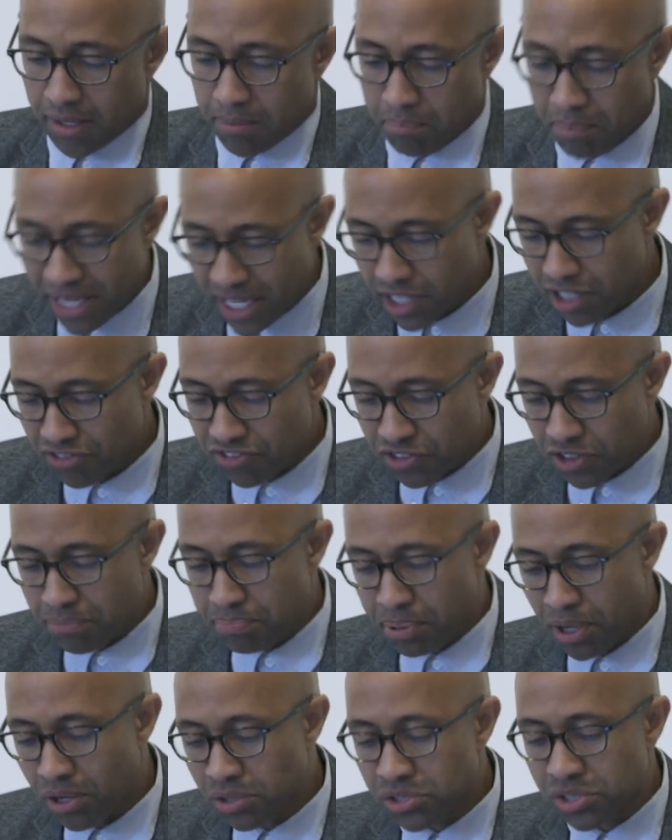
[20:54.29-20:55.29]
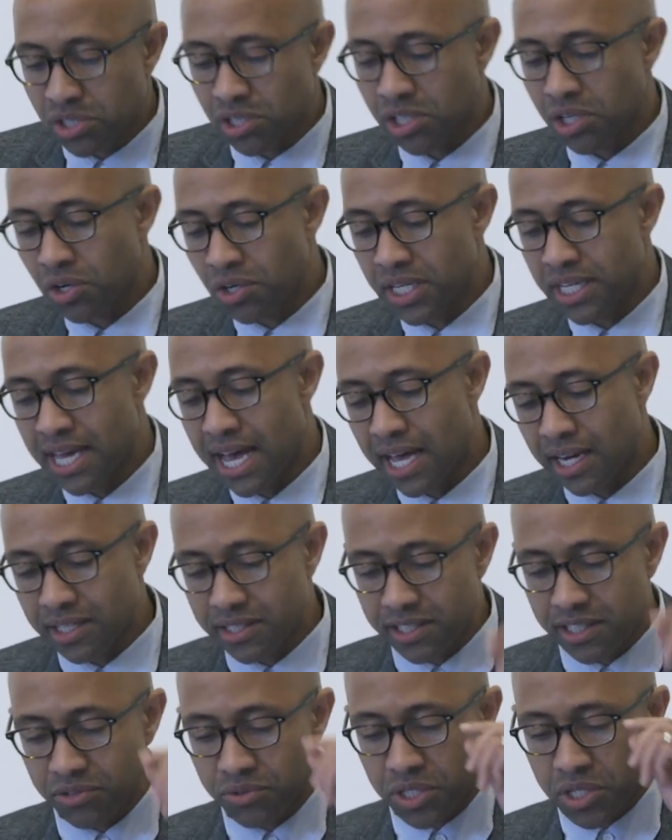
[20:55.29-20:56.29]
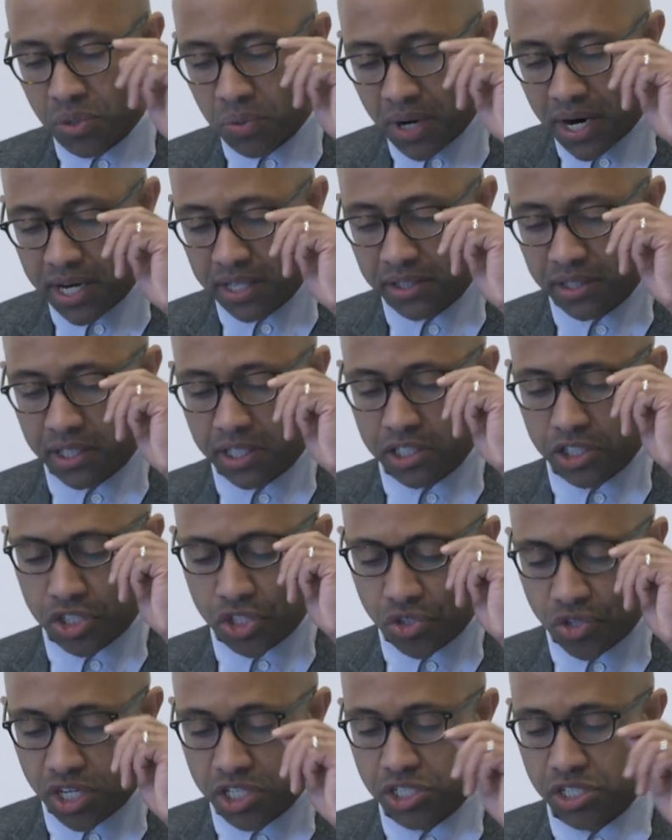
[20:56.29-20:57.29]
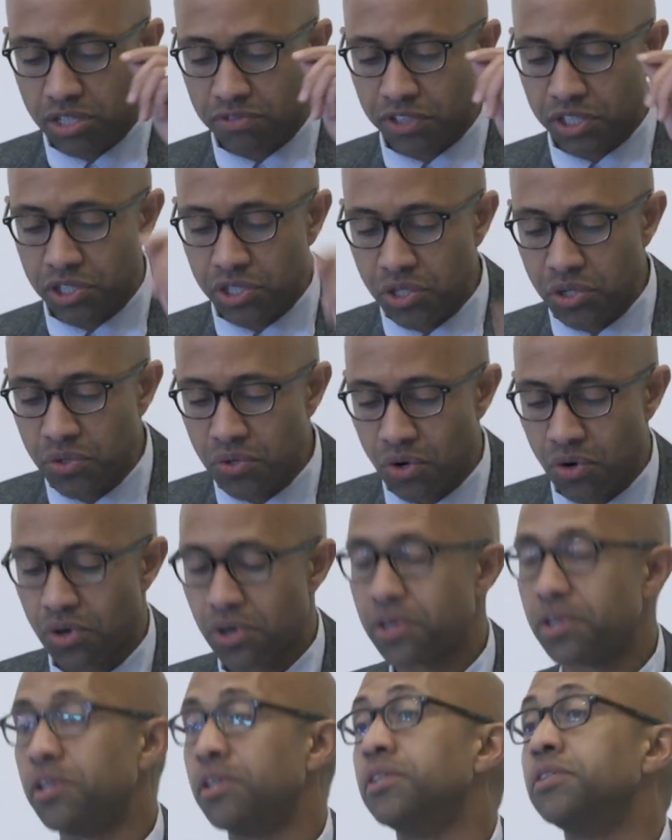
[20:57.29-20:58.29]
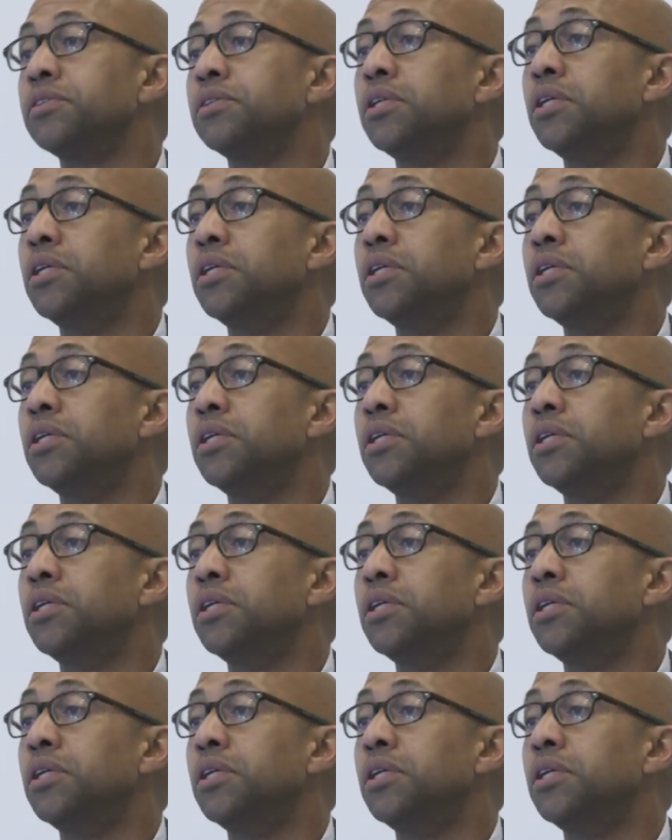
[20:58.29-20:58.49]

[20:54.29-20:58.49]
Meaningful post-coloniality required the construction of a new order